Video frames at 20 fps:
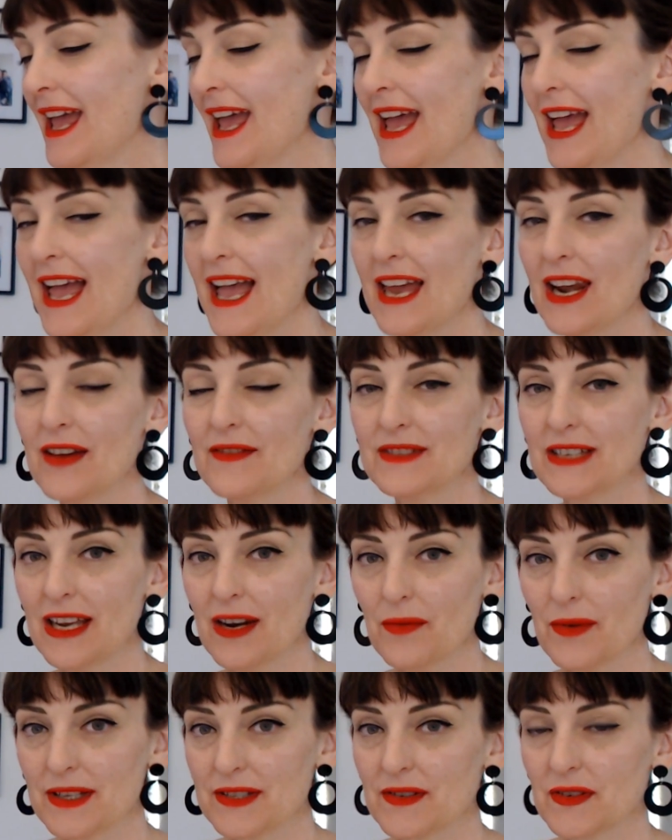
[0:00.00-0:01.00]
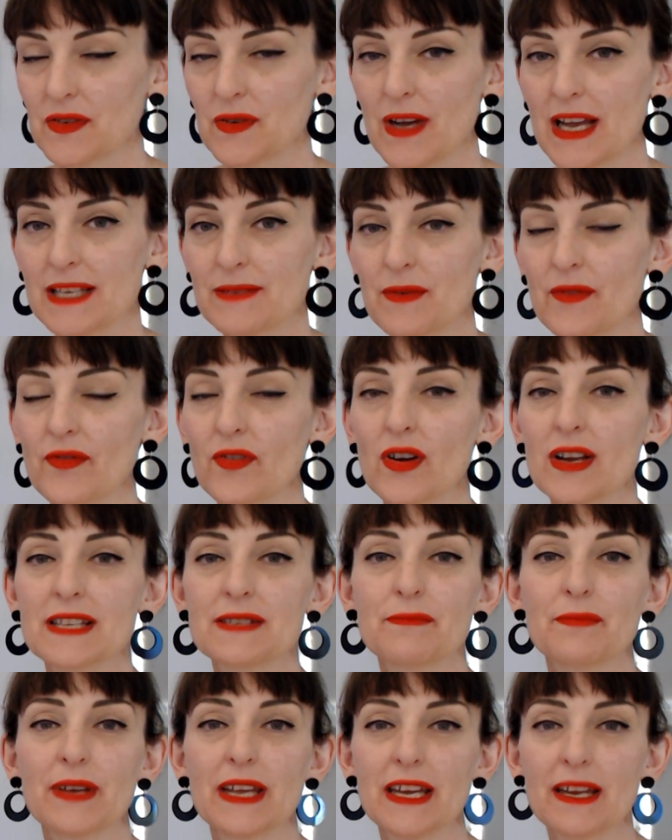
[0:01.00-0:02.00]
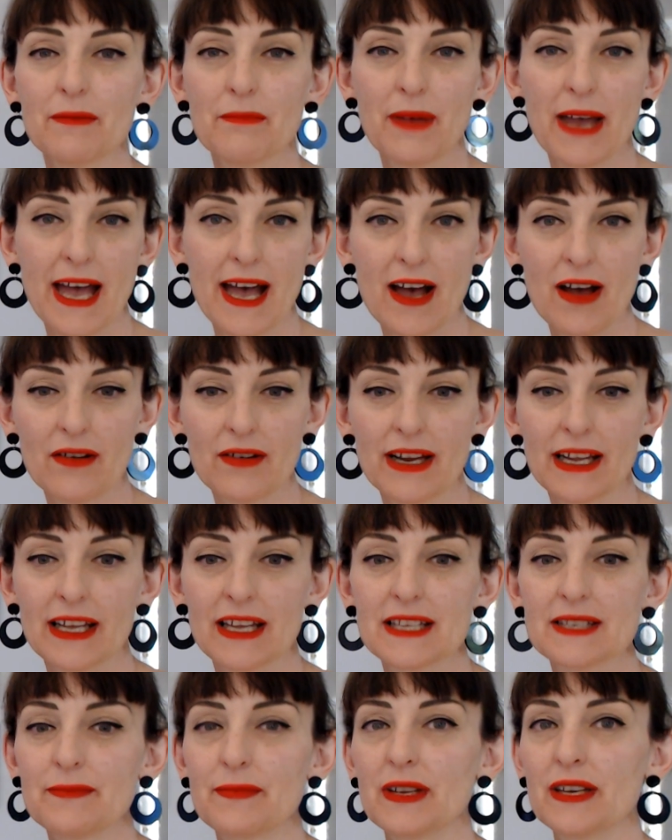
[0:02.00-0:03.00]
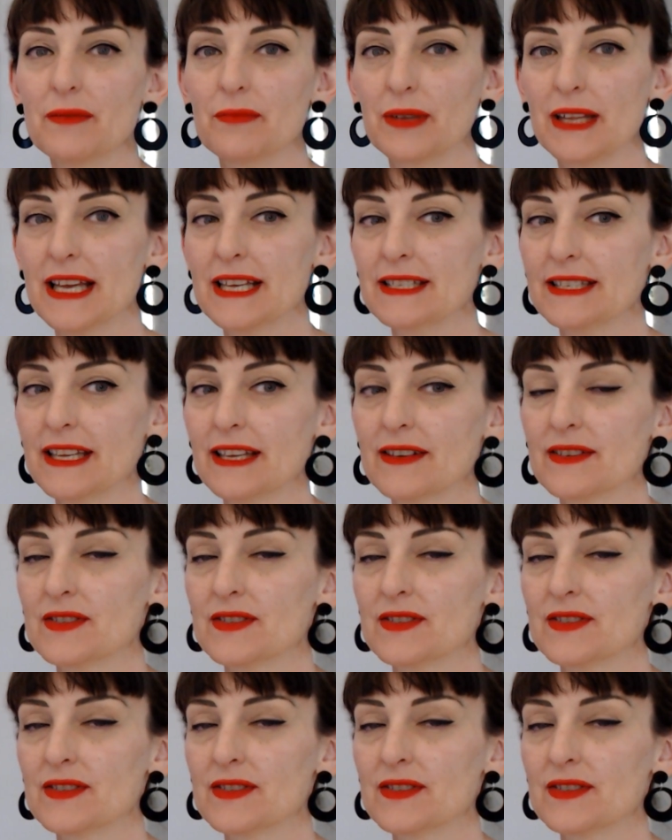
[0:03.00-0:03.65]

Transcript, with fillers: And I've done it once or twice before. It's been empowering, it's been a blessing.